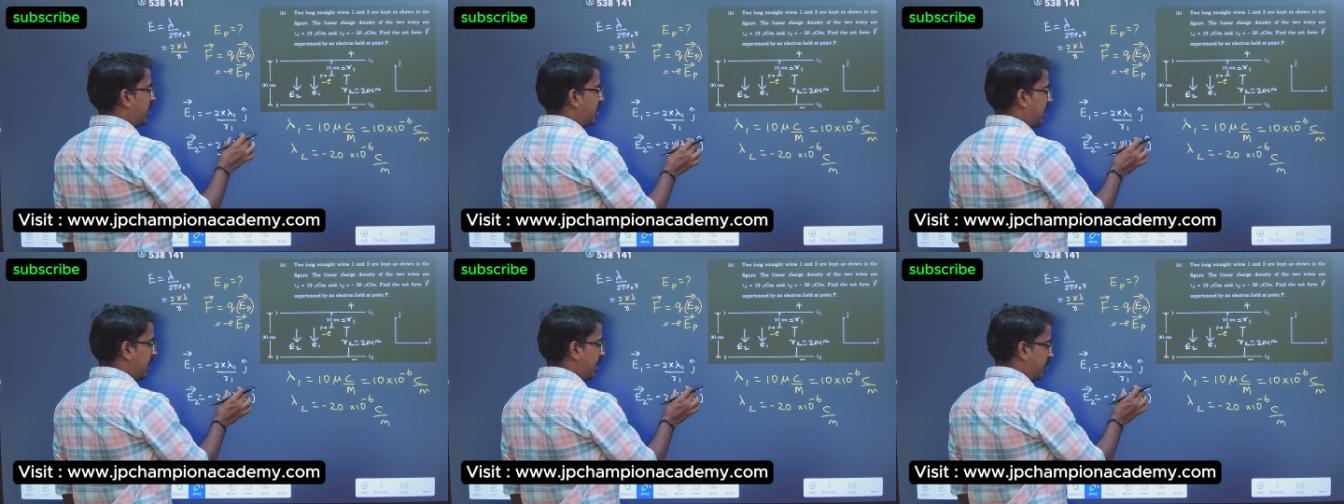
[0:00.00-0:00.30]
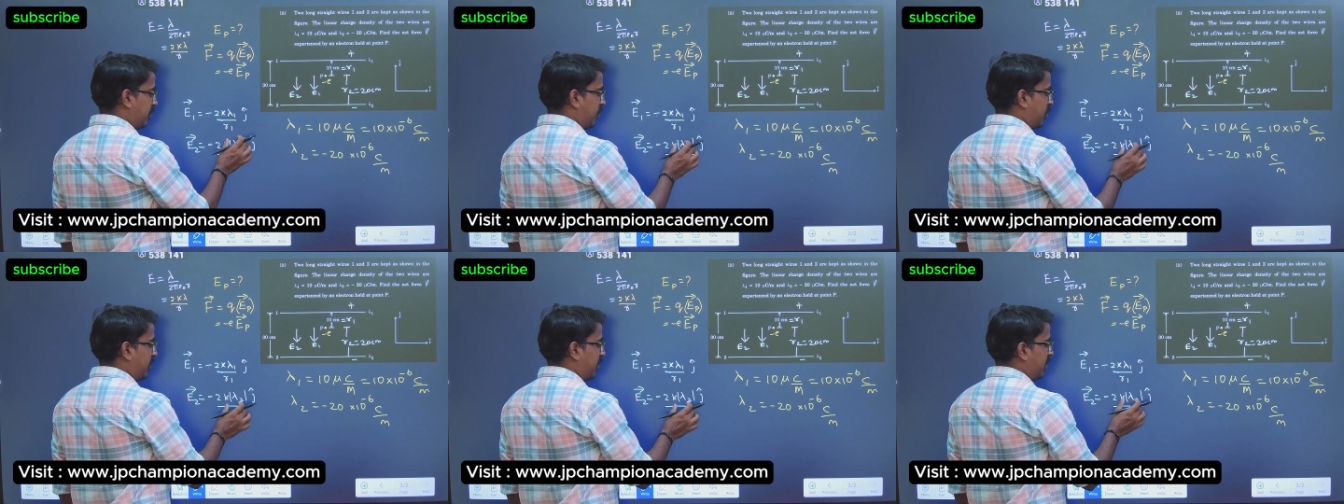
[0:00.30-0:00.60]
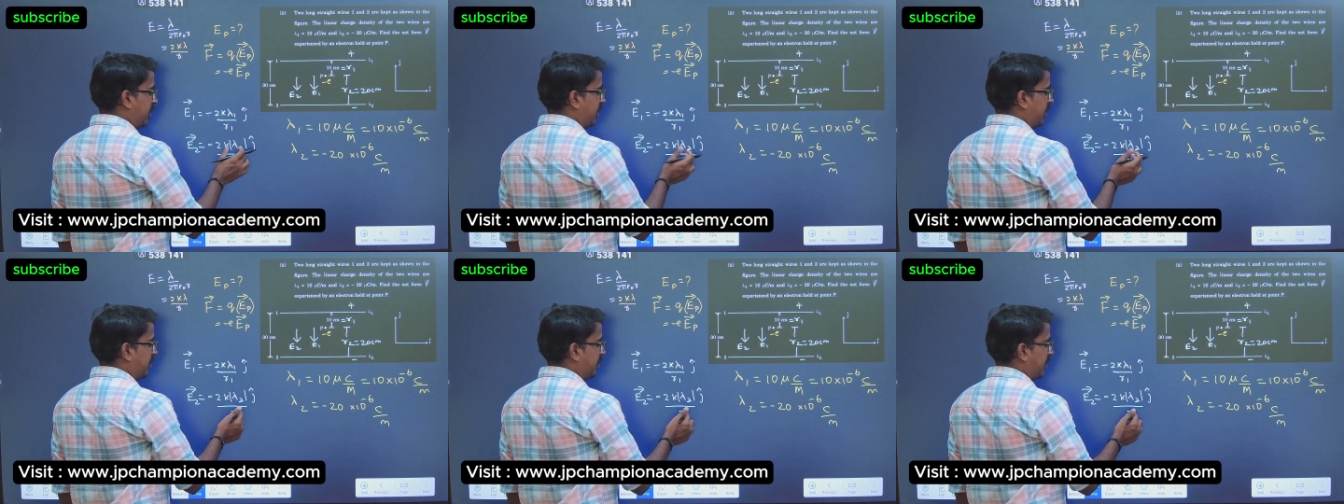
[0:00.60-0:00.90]
I am going to
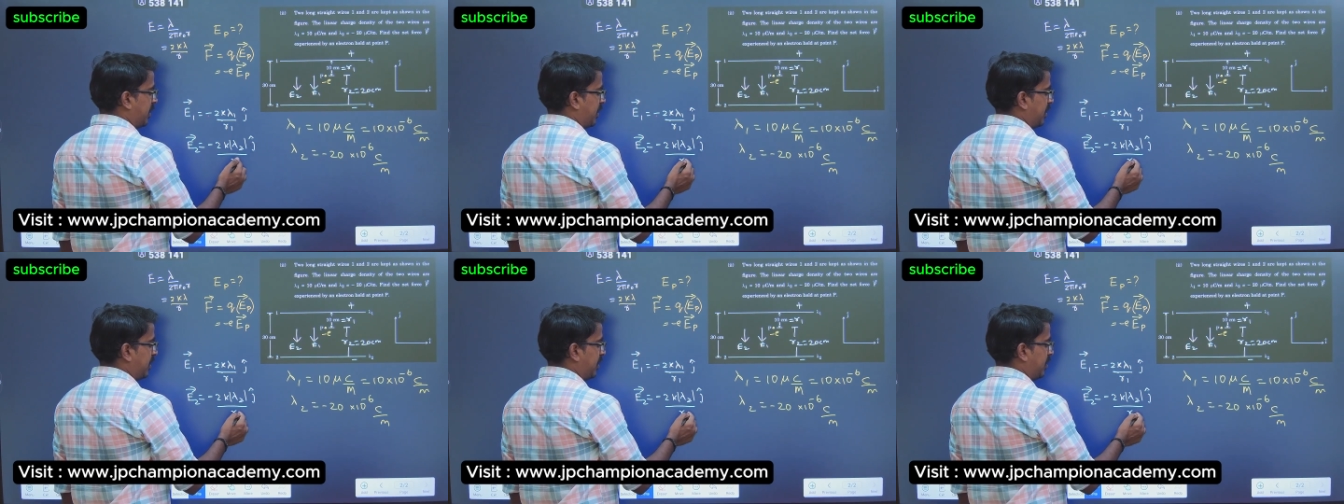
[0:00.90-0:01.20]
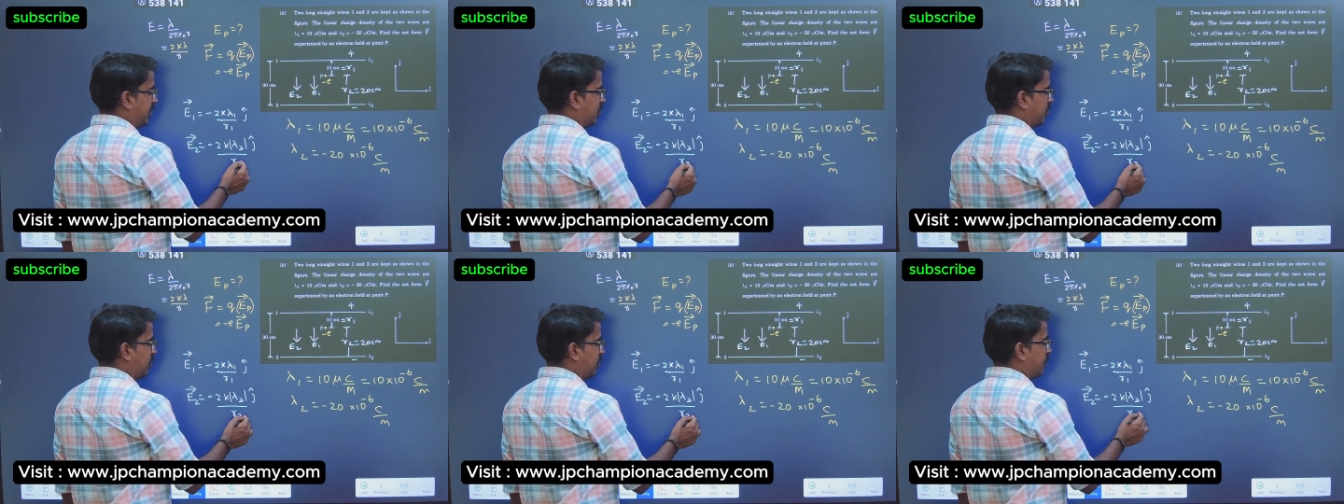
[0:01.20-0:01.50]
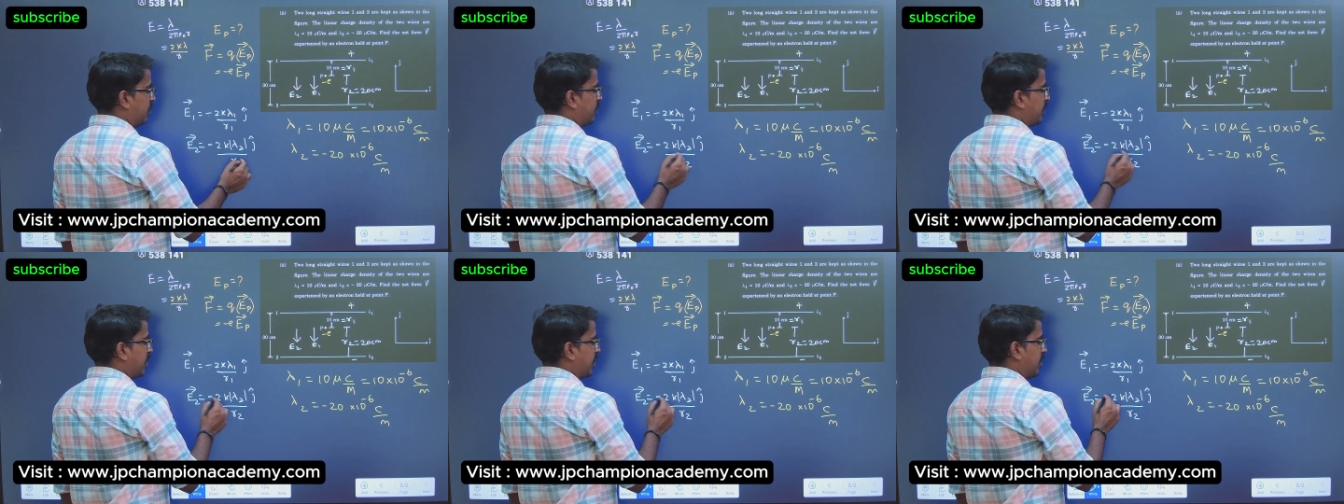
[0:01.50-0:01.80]
take magnitude.
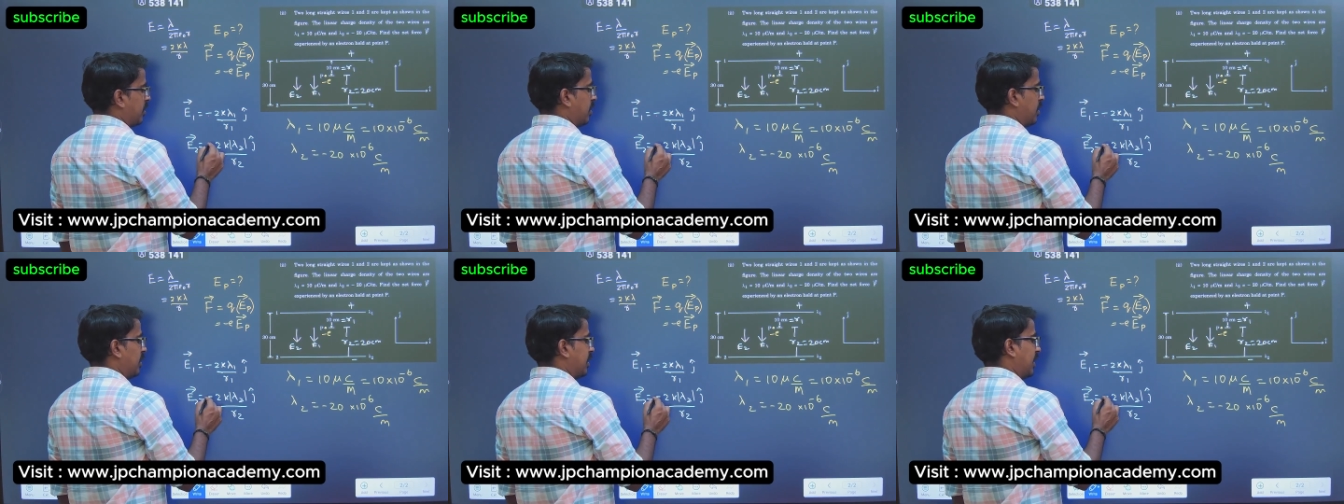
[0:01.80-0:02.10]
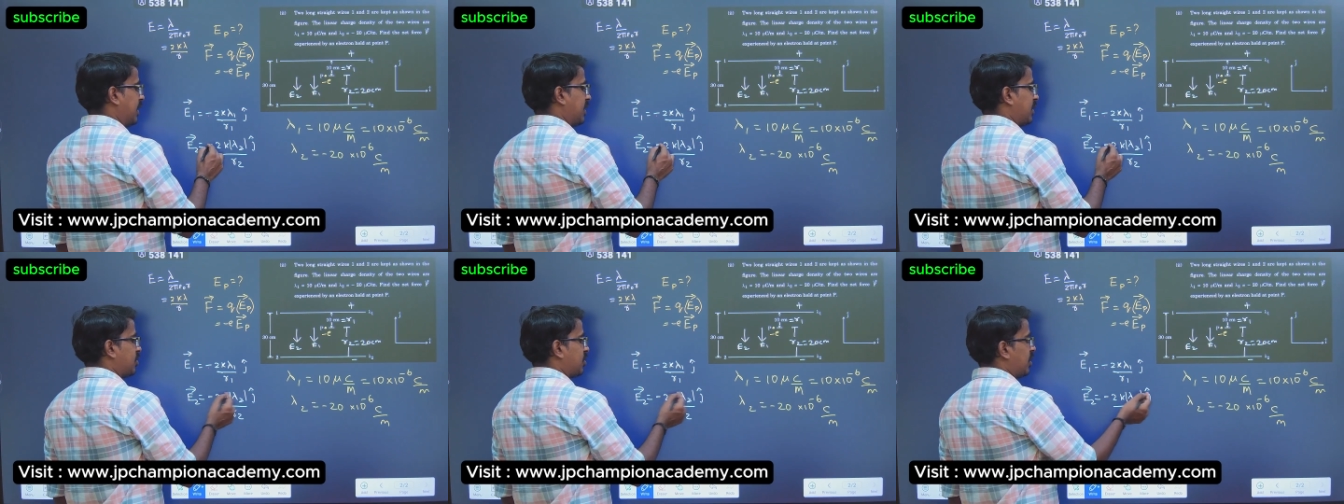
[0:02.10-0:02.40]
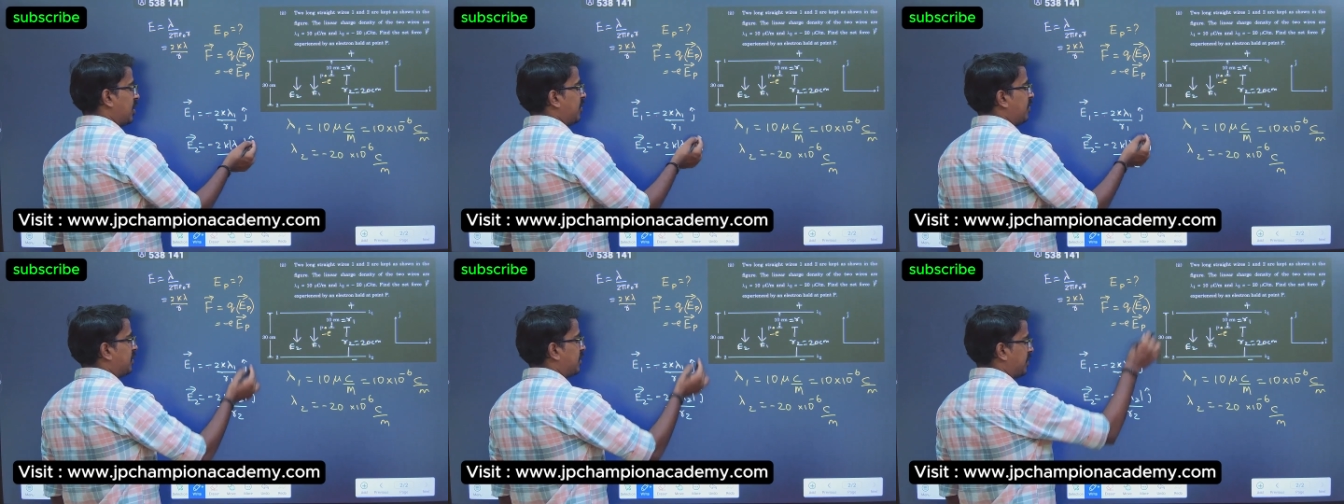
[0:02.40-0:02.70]
Direction I
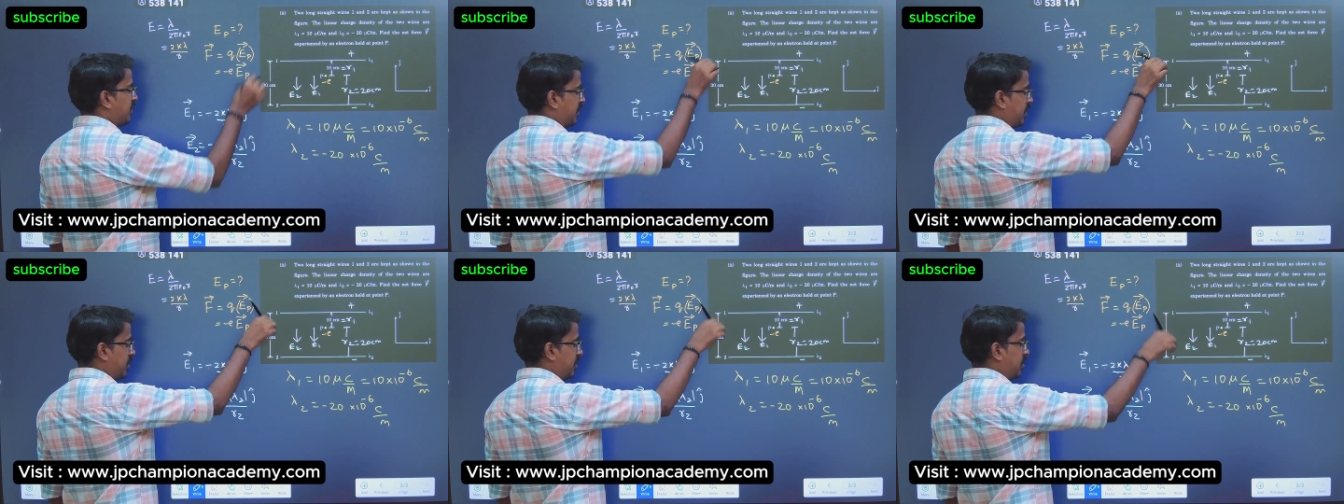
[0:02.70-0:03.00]
have given,